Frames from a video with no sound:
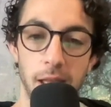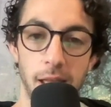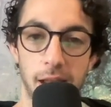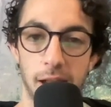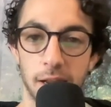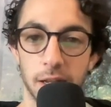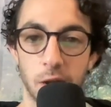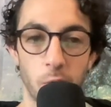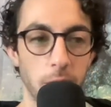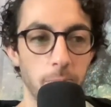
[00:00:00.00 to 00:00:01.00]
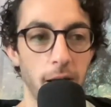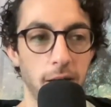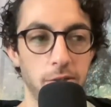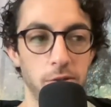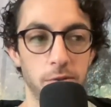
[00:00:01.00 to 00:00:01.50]
And going
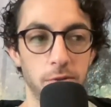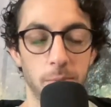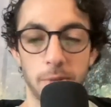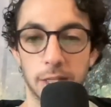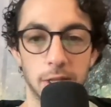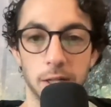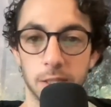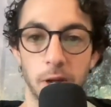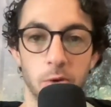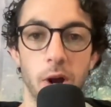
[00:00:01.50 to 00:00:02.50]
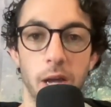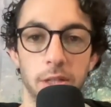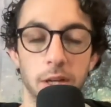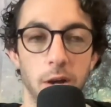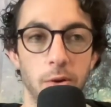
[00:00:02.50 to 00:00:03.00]
back to something I talked about a while
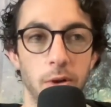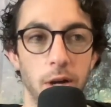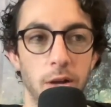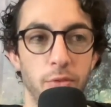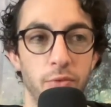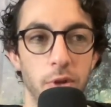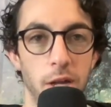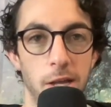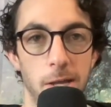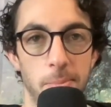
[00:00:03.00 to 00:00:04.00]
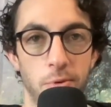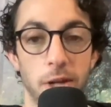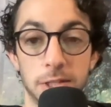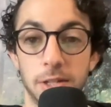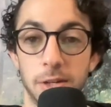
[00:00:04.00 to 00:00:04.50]
ago of
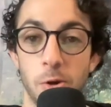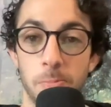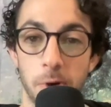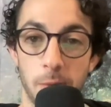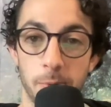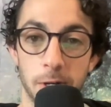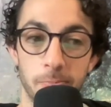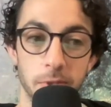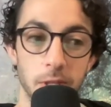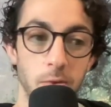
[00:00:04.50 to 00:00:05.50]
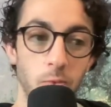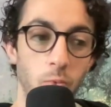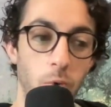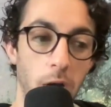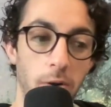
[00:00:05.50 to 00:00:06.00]
President Obama
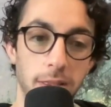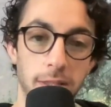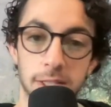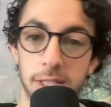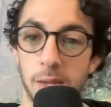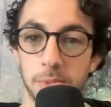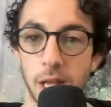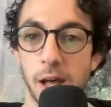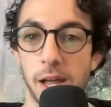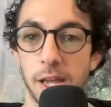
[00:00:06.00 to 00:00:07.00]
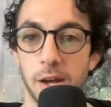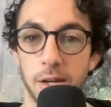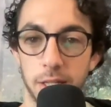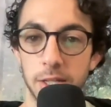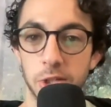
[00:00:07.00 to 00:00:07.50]
wearing the same tie
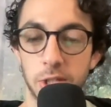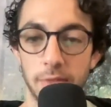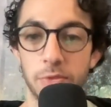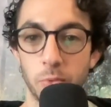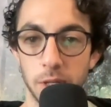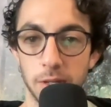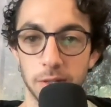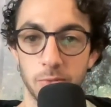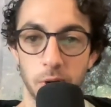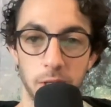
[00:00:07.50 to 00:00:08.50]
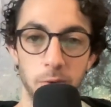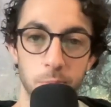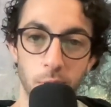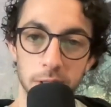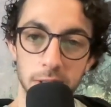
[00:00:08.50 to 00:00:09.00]
on each day of the week when he was
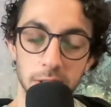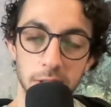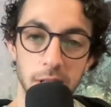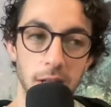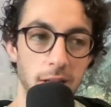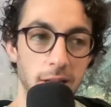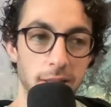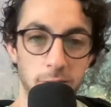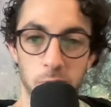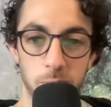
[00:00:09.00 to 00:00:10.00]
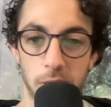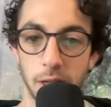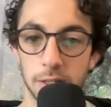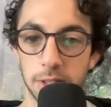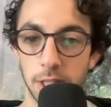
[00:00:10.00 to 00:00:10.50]
president. This was
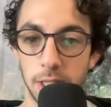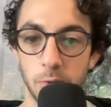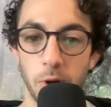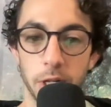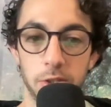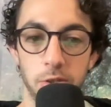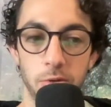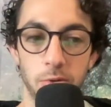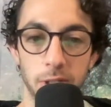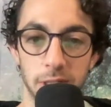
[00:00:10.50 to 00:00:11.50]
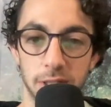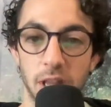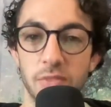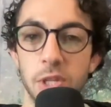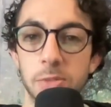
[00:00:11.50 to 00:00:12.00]
because he wanted to
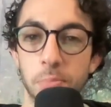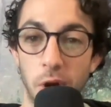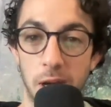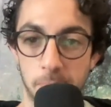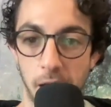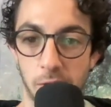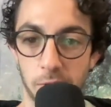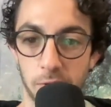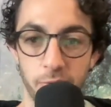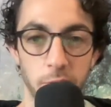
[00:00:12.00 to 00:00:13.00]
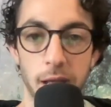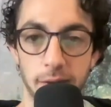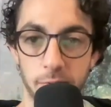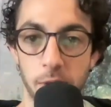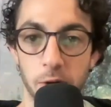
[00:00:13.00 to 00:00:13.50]
save his brain power, for lack
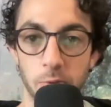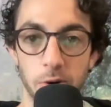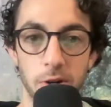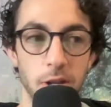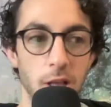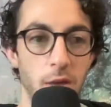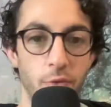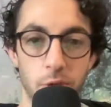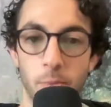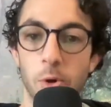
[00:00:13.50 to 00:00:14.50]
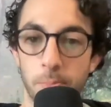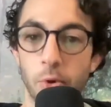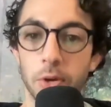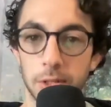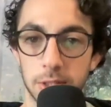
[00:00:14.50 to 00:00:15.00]
of a better word, for the more
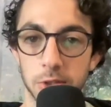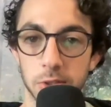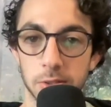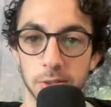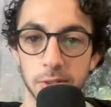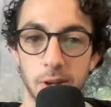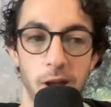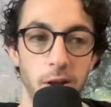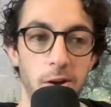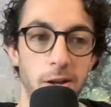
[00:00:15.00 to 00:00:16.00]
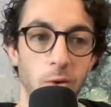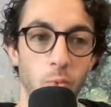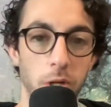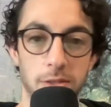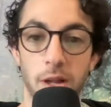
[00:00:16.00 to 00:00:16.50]
important decisions, not on
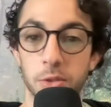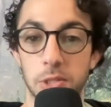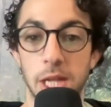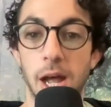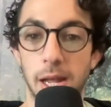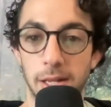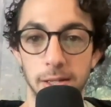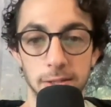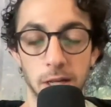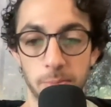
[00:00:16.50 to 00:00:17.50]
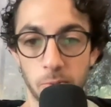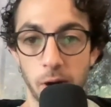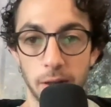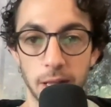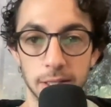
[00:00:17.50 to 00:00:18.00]
what color tie he's going to be
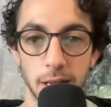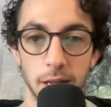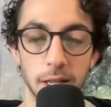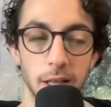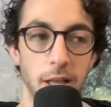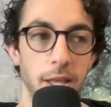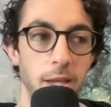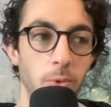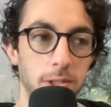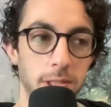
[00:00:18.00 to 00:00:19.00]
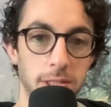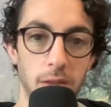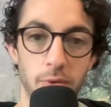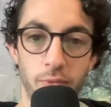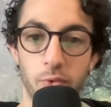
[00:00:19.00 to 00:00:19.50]
wearing that day. He wants to
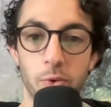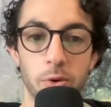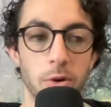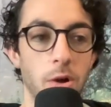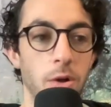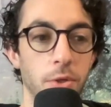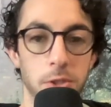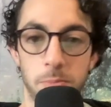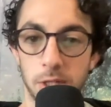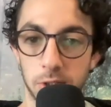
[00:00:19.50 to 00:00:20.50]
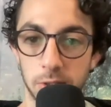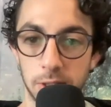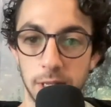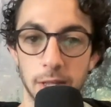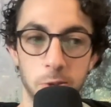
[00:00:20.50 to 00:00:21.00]
save it for all the speeches
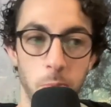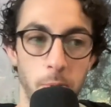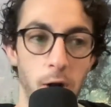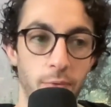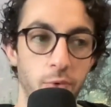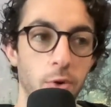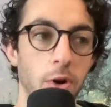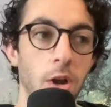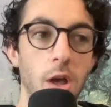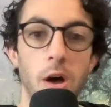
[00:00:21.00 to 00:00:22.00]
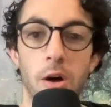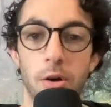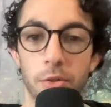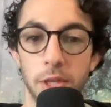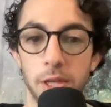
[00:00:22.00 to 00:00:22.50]
he has to prepare for,
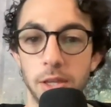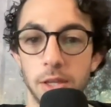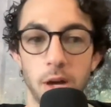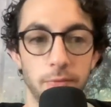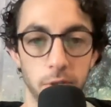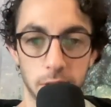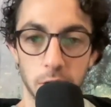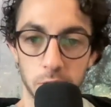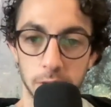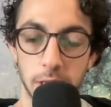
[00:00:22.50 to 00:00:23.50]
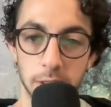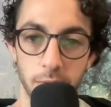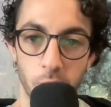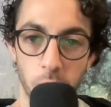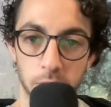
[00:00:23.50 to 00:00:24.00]
all the conversations he has to
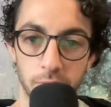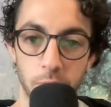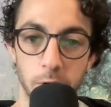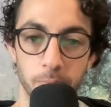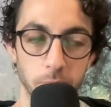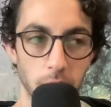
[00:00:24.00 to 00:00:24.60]
focus for.